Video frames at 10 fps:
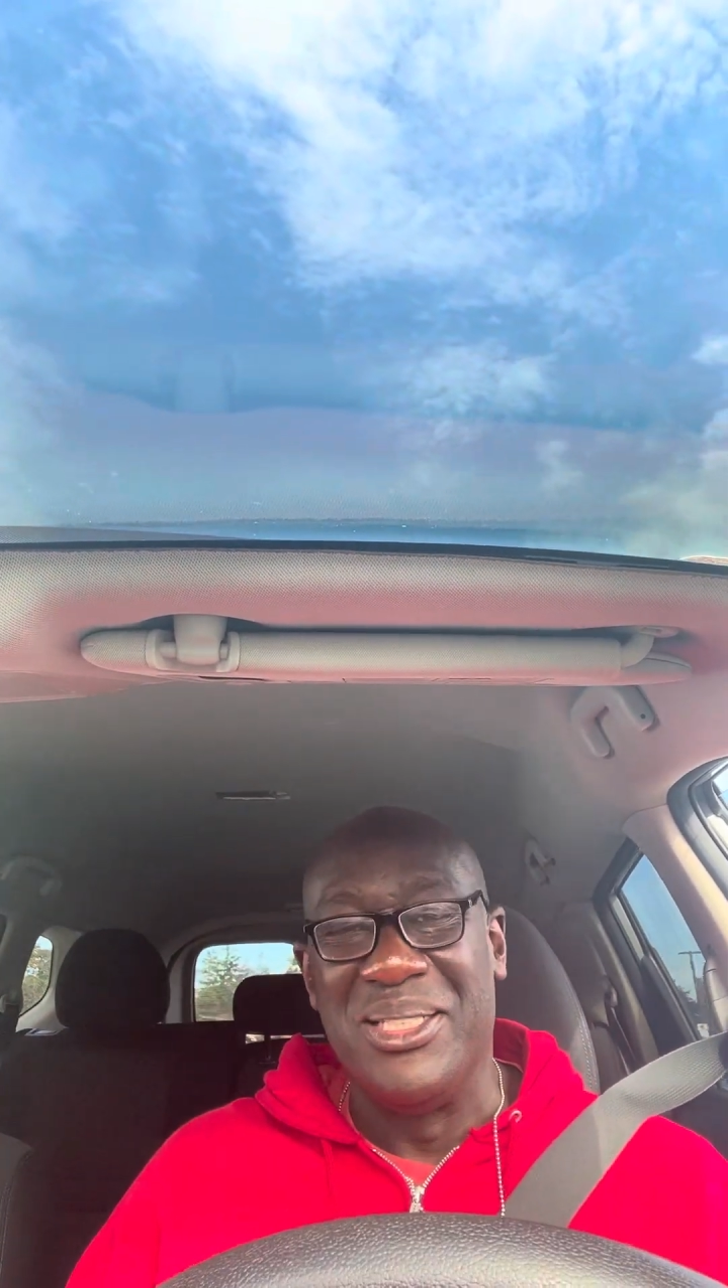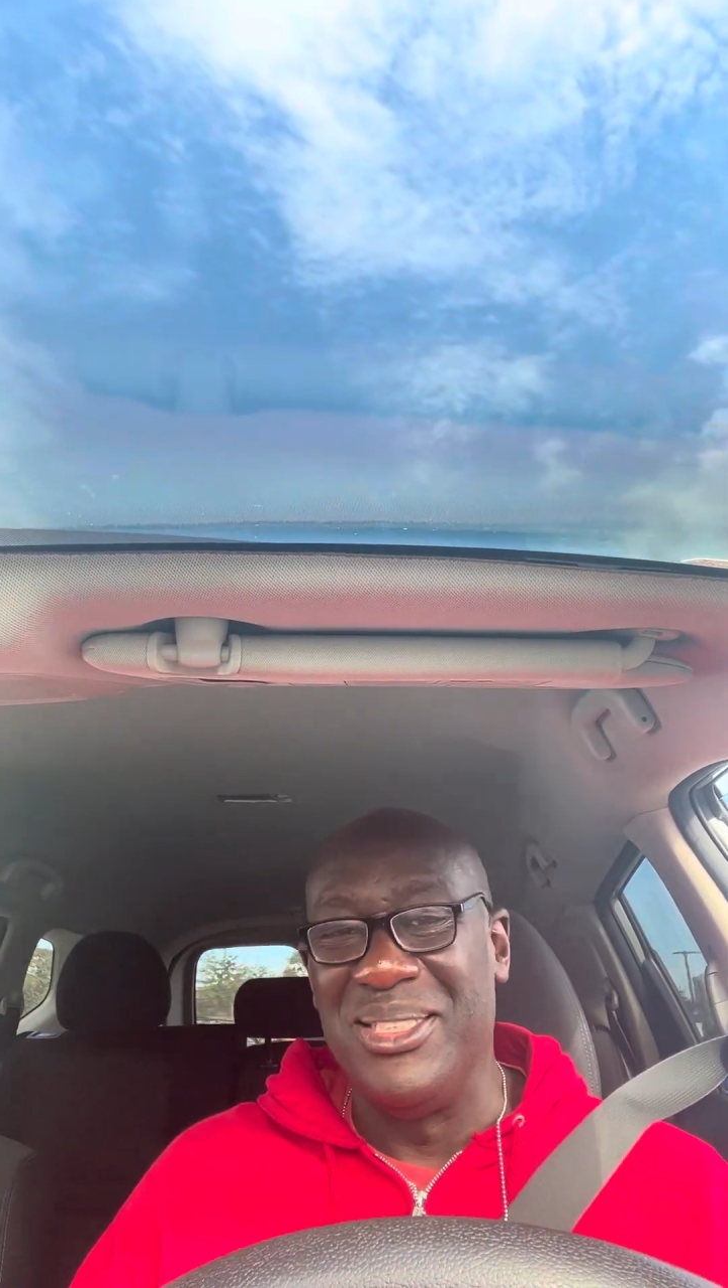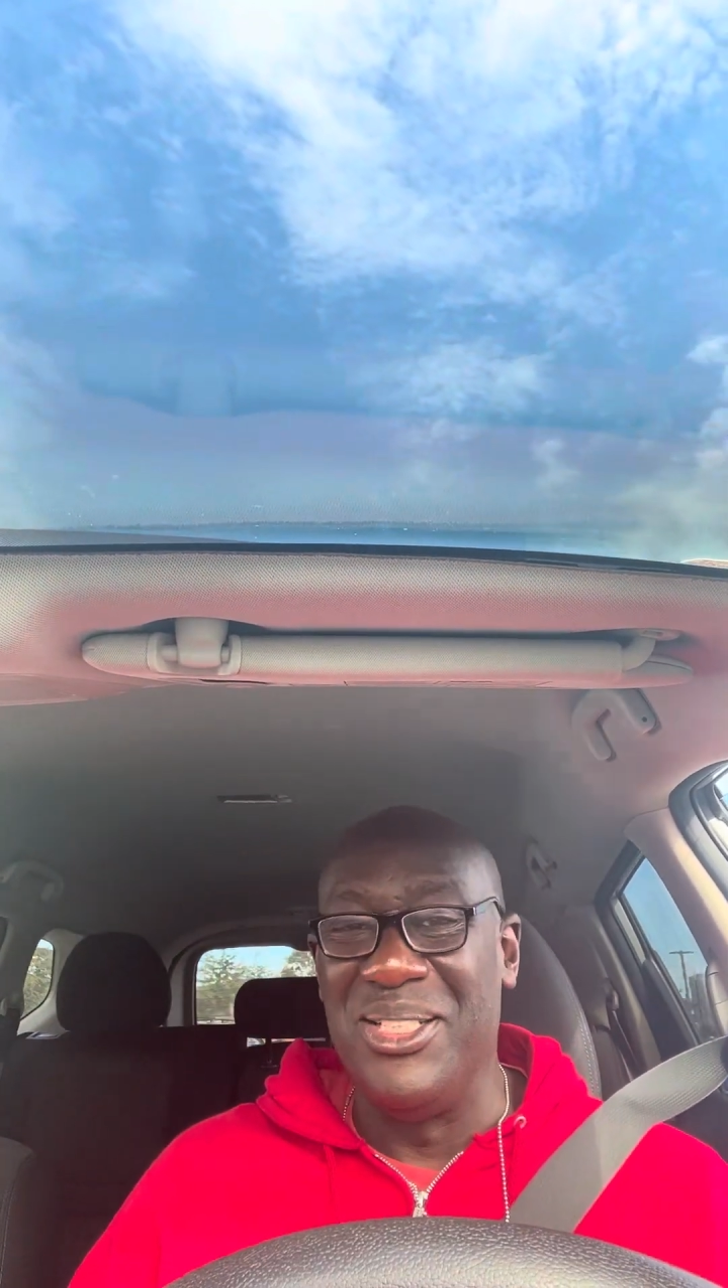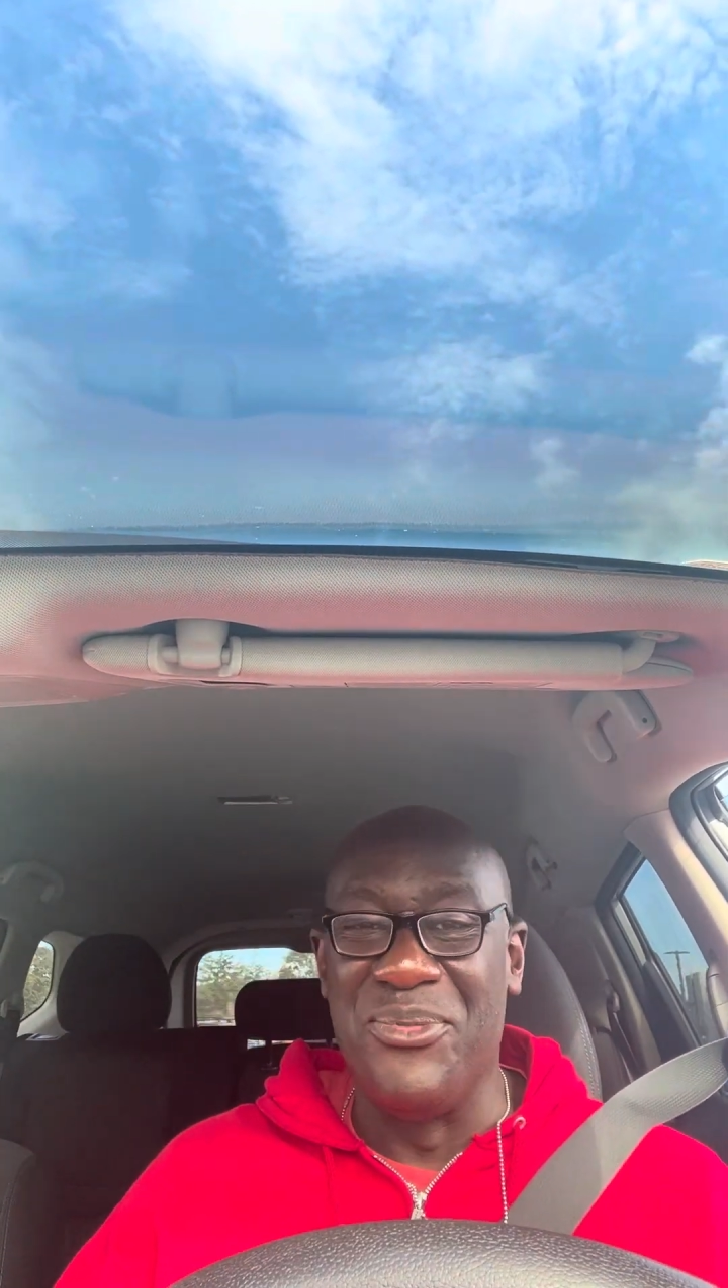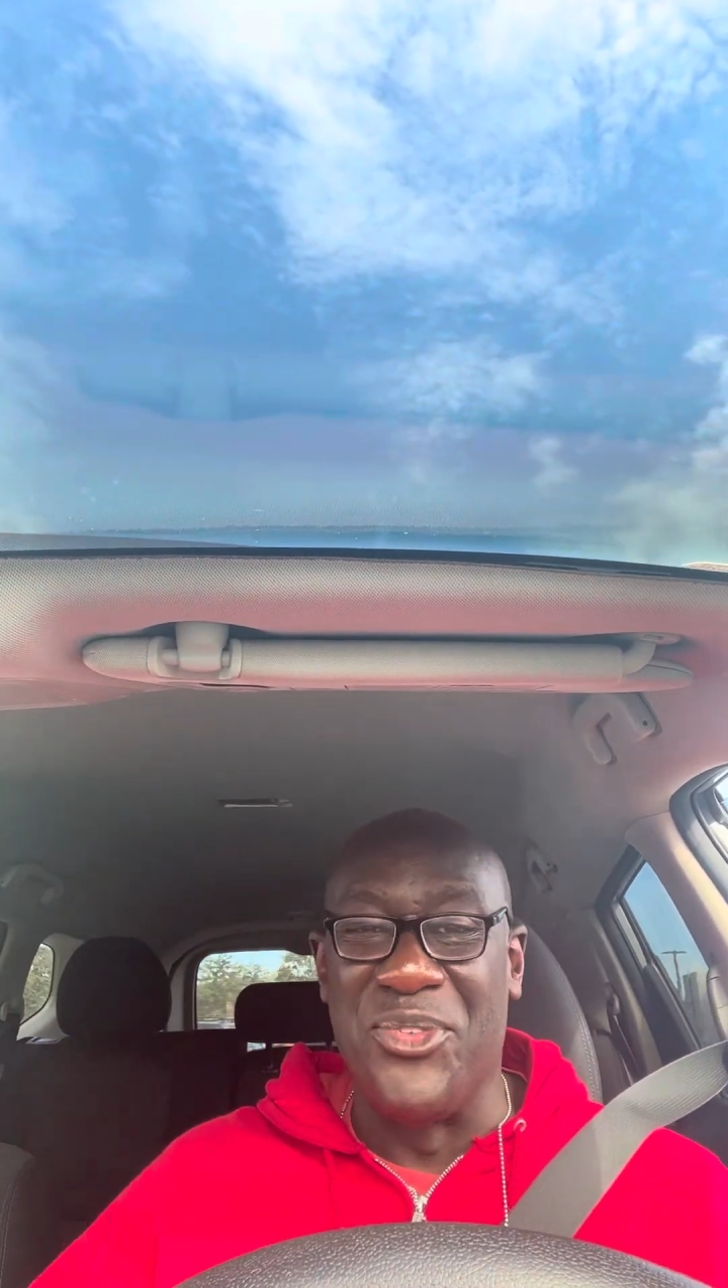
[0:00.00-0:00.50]

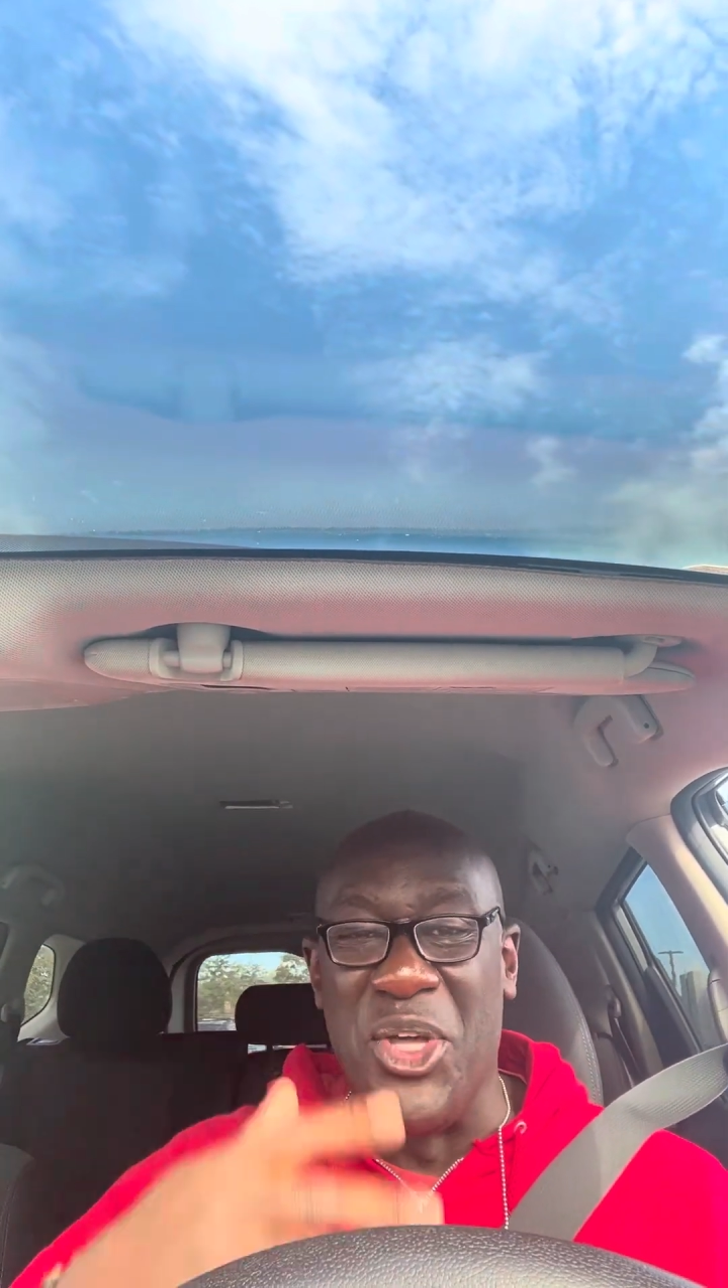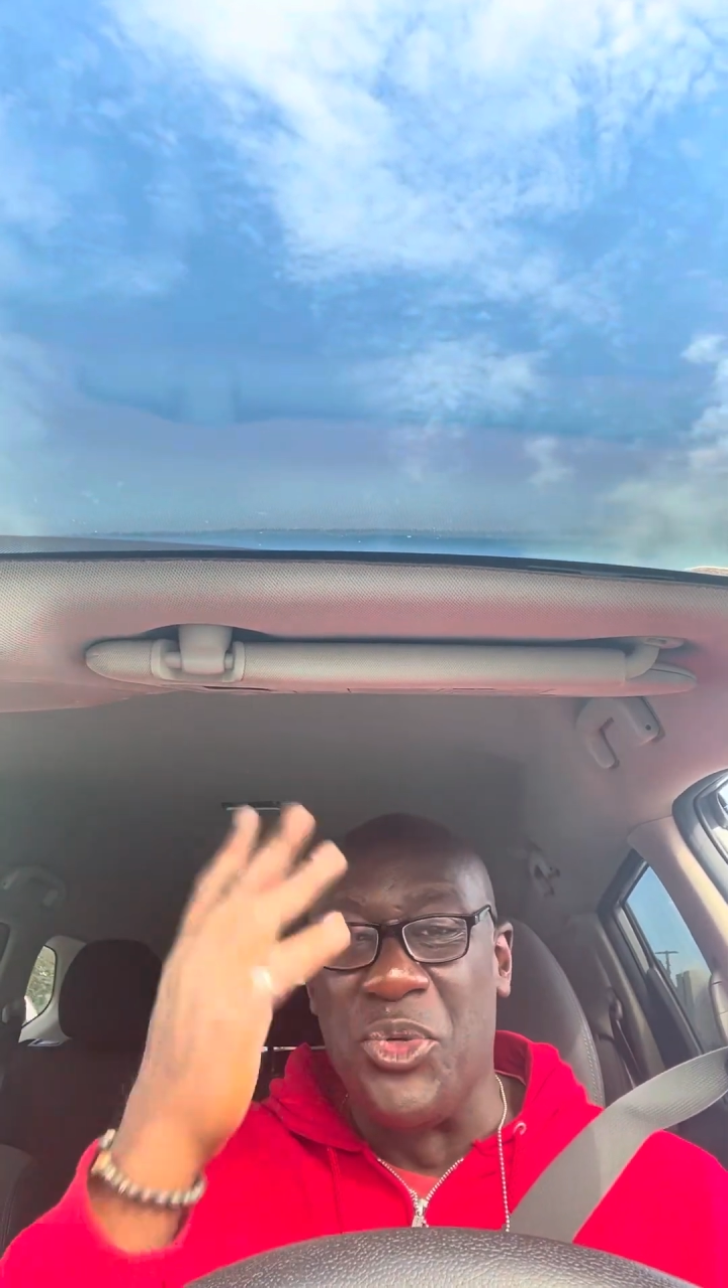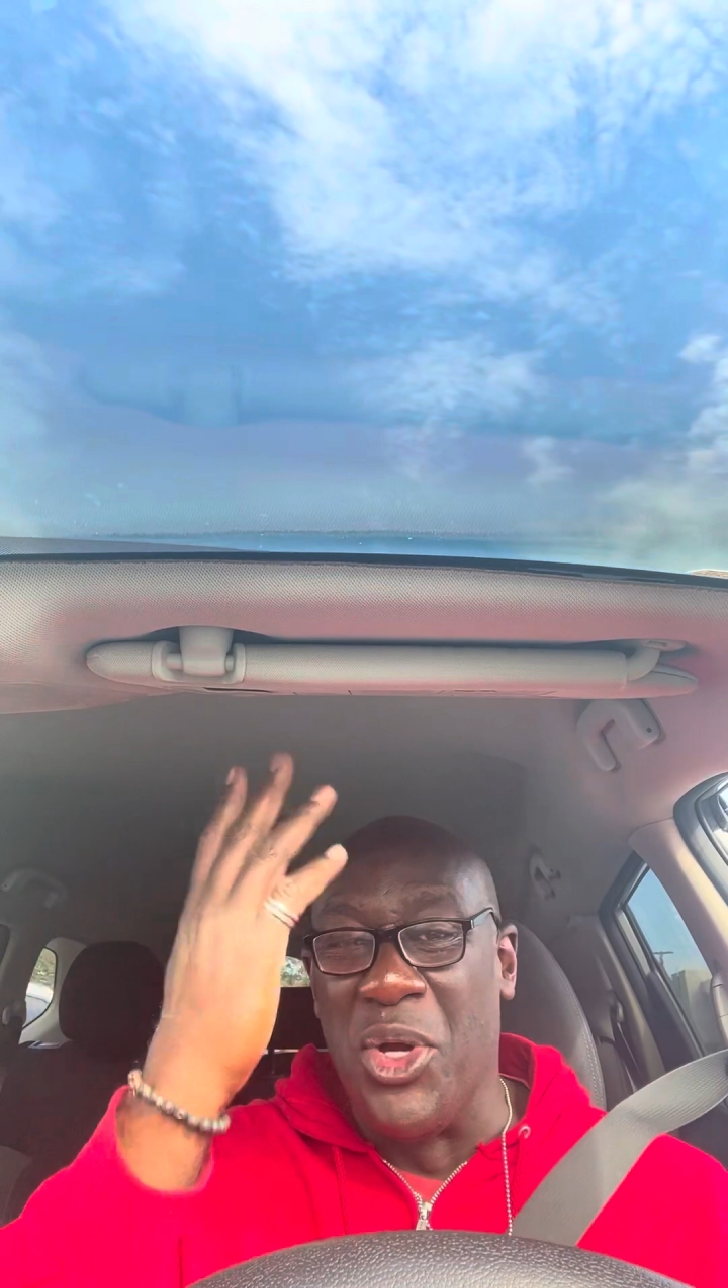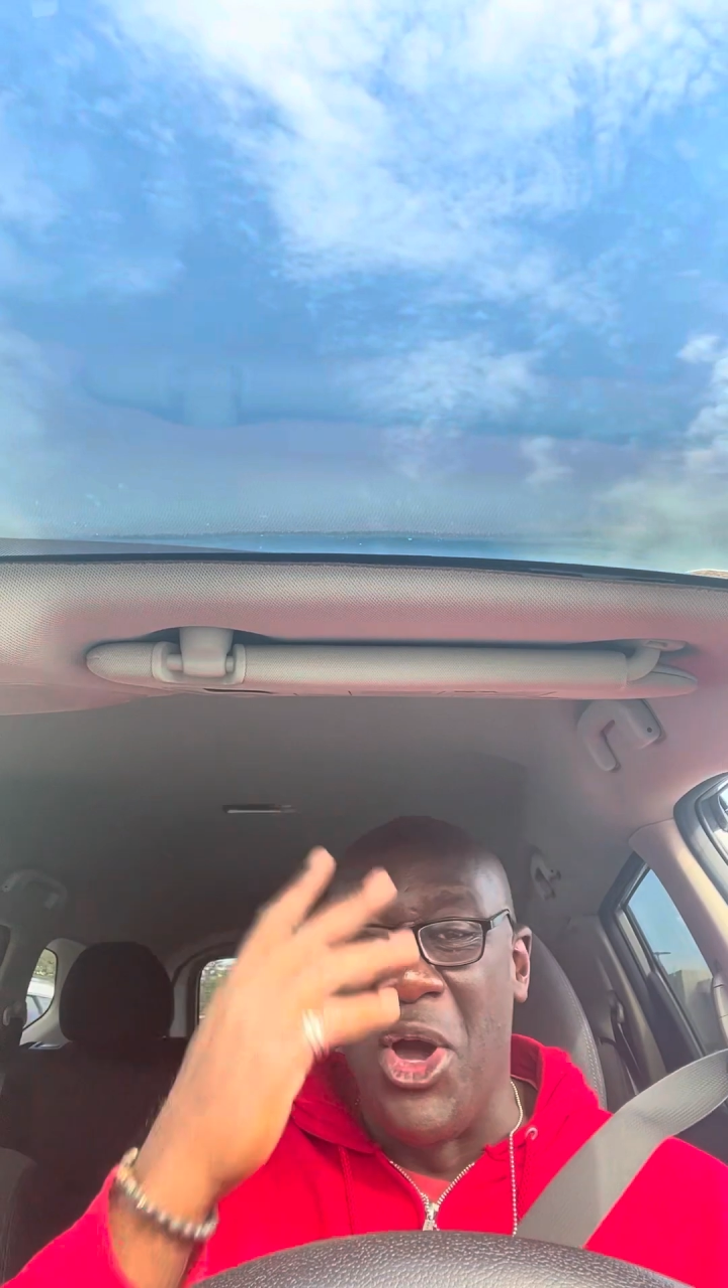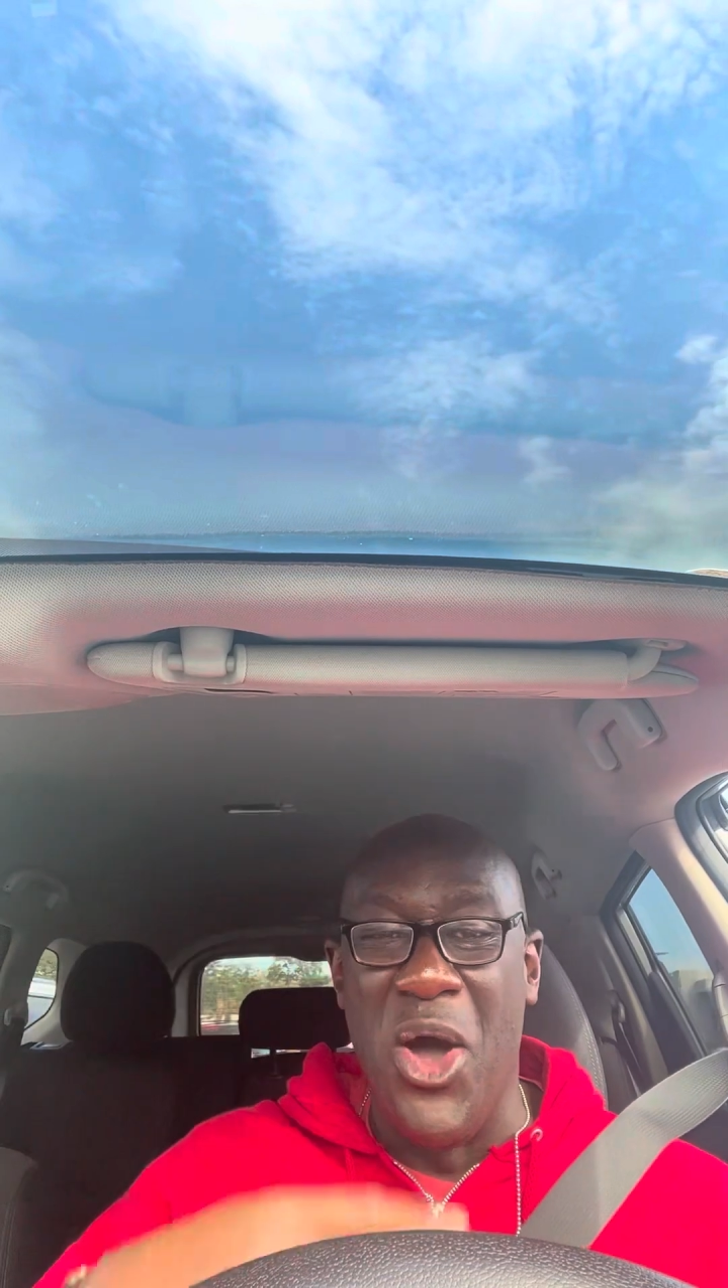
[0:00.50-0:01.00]

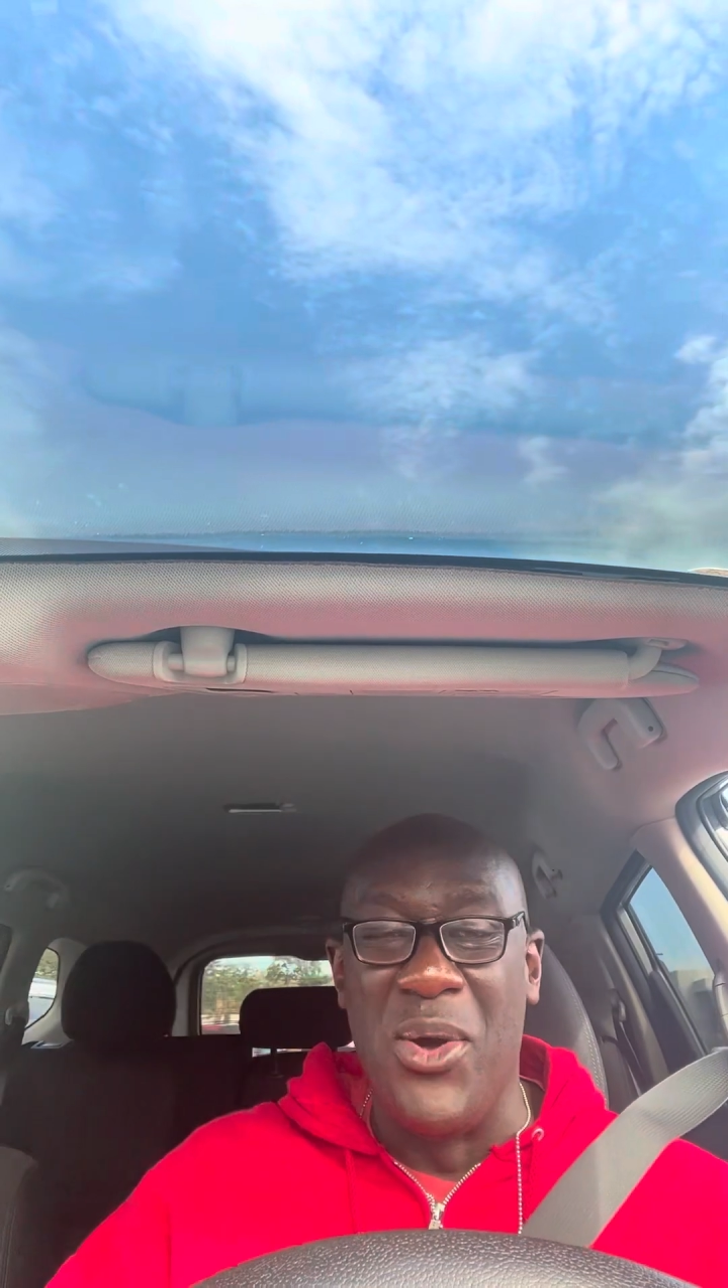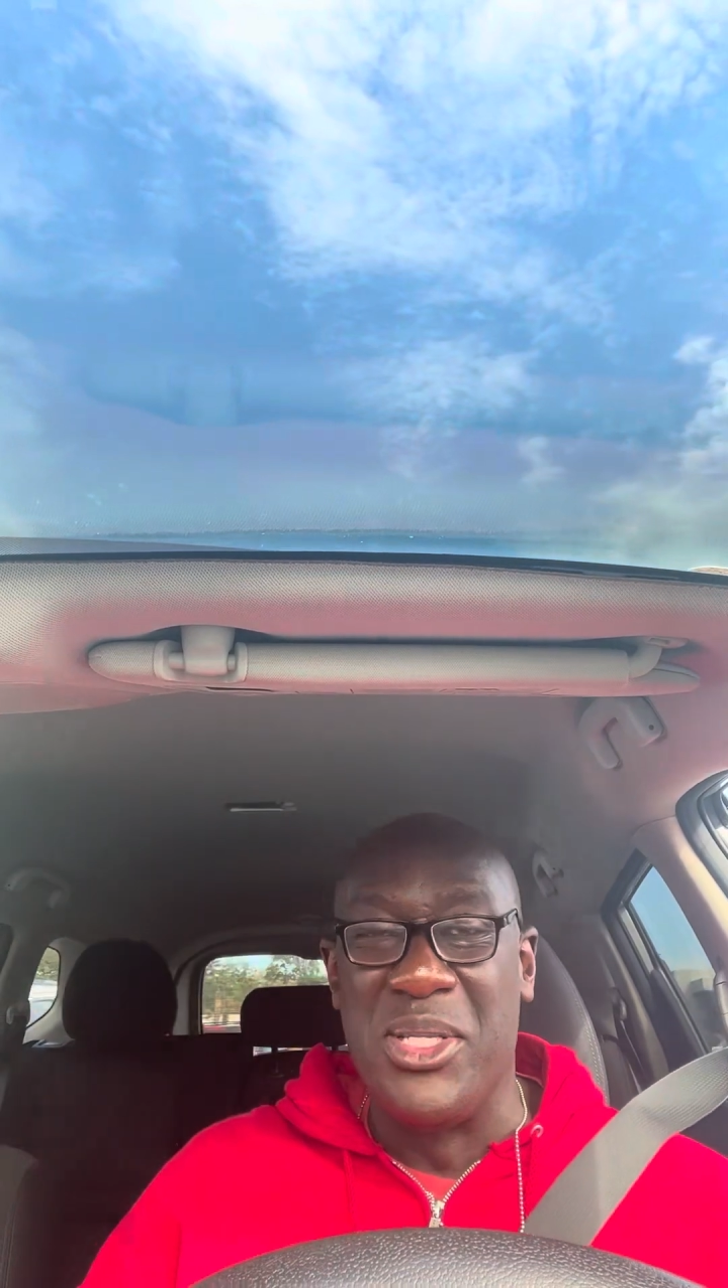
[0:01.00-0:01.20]
individual would always